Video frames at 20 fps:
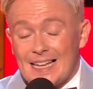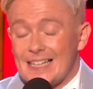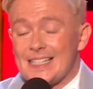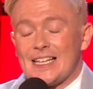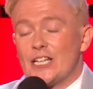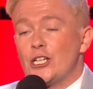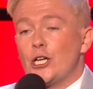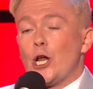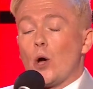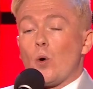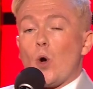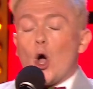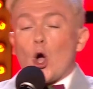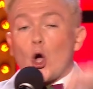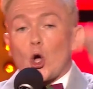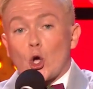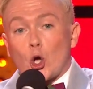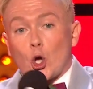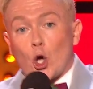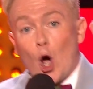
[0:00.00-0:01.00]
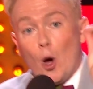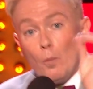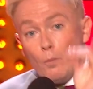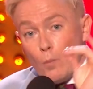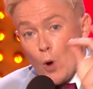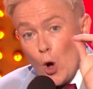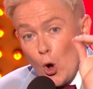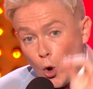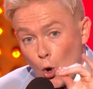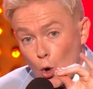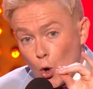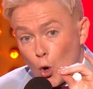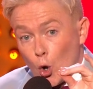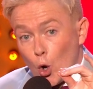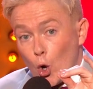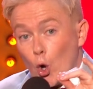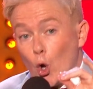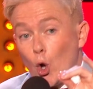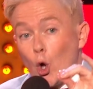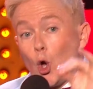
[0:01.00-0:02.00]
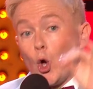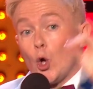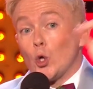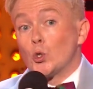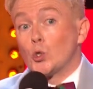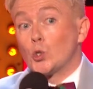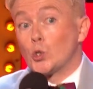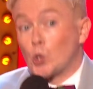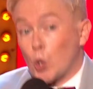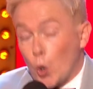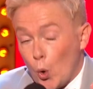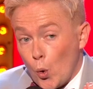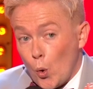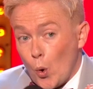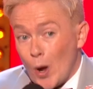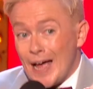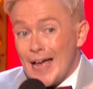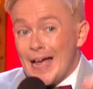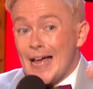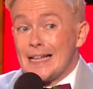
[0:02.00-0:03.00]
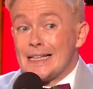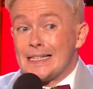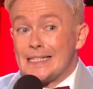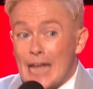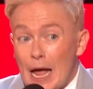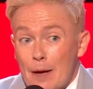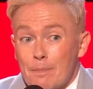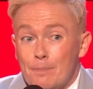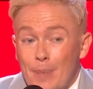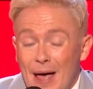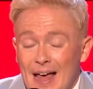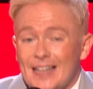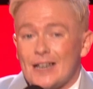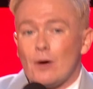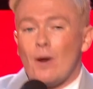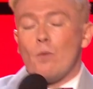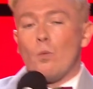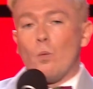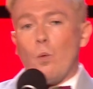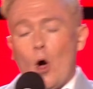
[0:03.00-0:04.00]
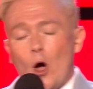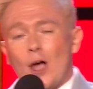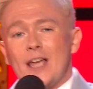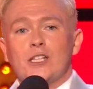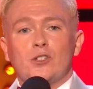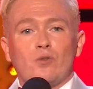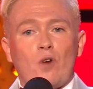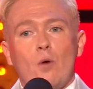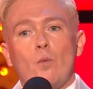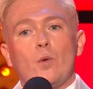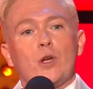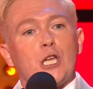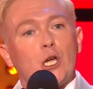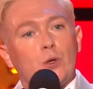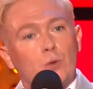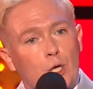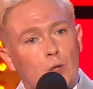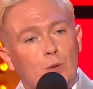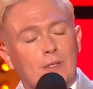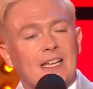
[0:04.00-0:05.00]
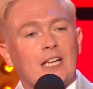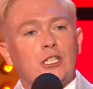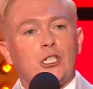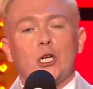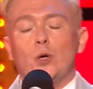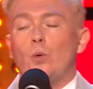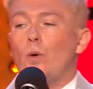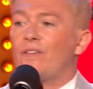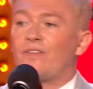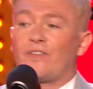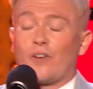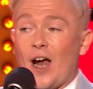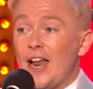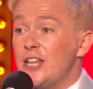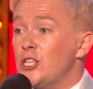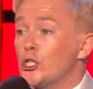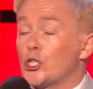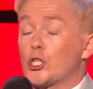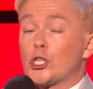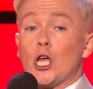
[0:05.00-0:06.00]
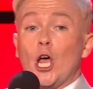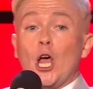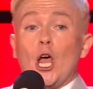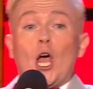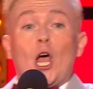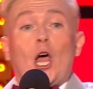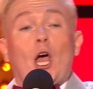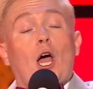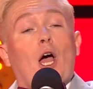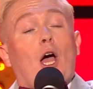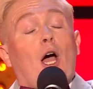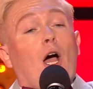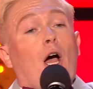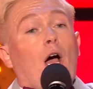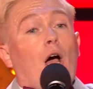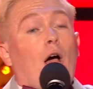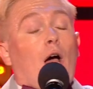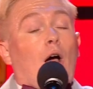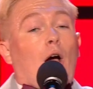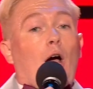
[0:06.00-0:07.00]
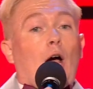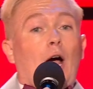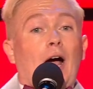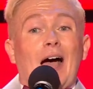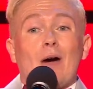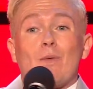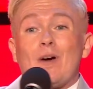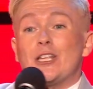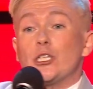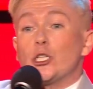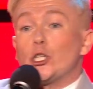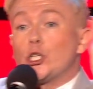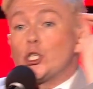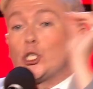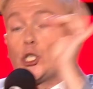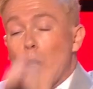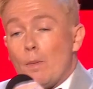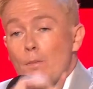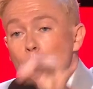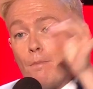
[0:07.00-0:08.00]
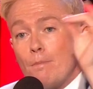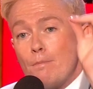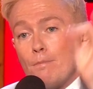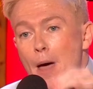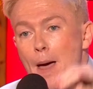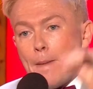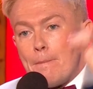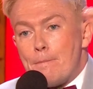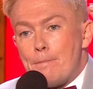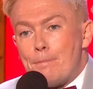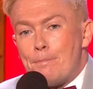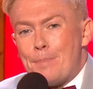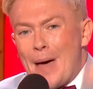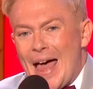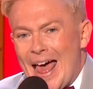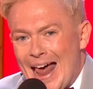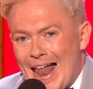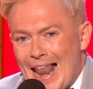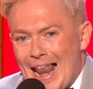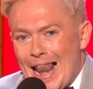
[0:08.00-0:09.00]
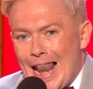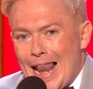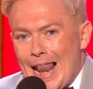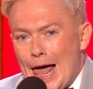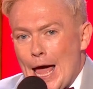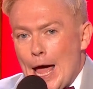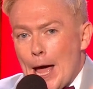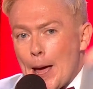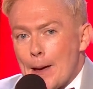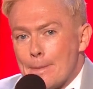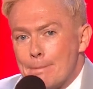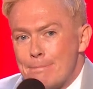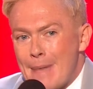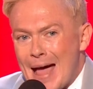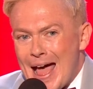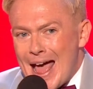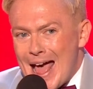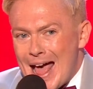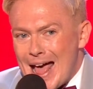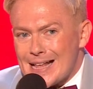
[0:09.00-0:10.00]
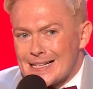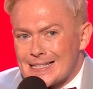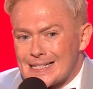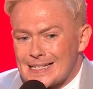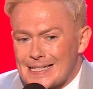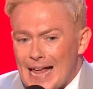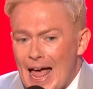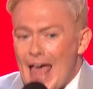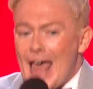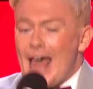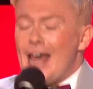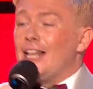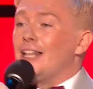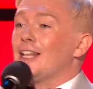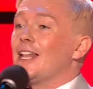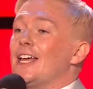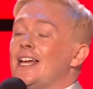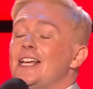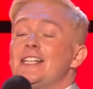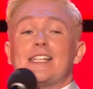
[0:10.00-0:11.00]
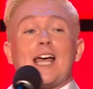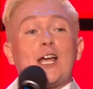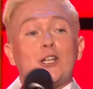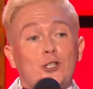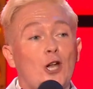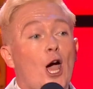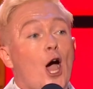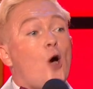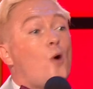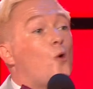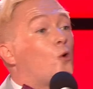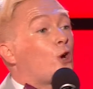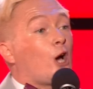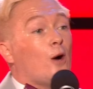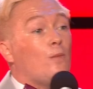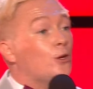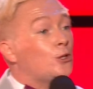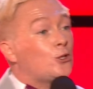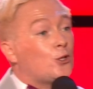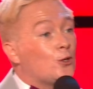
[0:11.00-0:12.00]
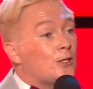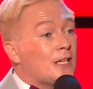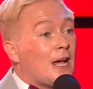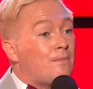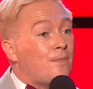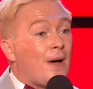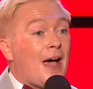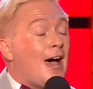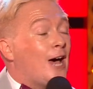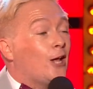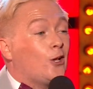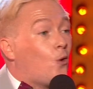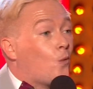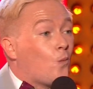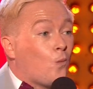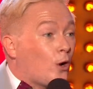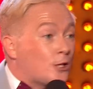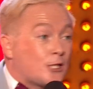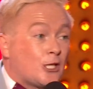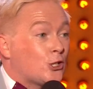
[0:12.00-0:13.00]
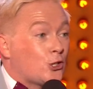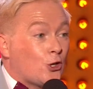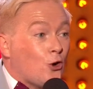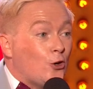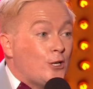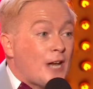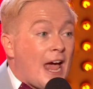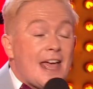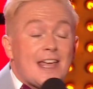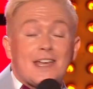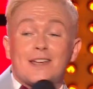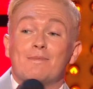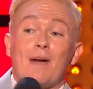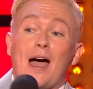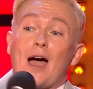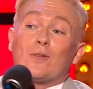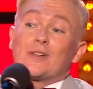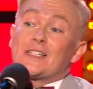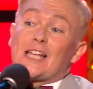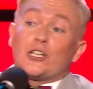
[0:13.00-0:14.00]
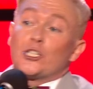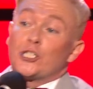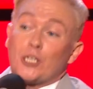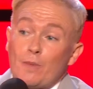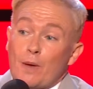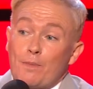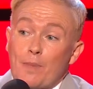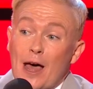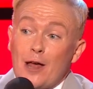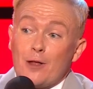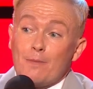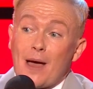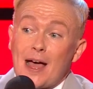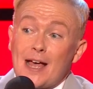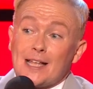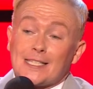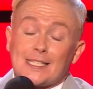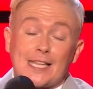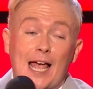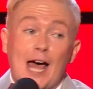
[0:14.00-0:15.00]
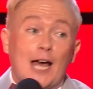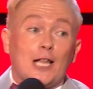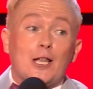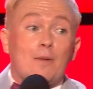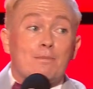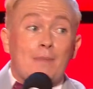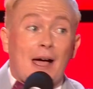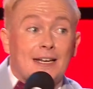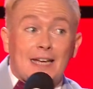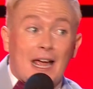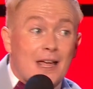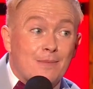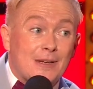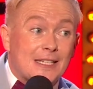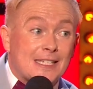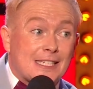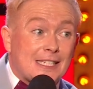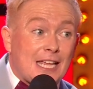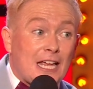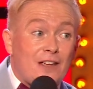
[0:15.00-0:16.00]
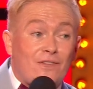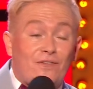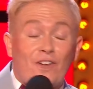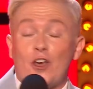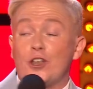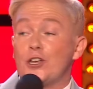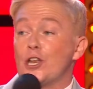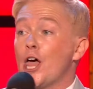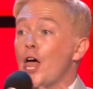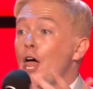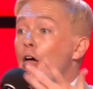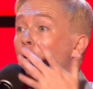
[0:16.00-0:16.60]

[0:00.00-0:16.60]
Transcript: He's like, no, comment tu t'appelles? And I went, what is wrong with you? You said you were French. I went, je m'appelle Marcel. He's like, no, comment tu t'appelles? What is your name? I was like, je m'appelle Marcel. My name is Stephen.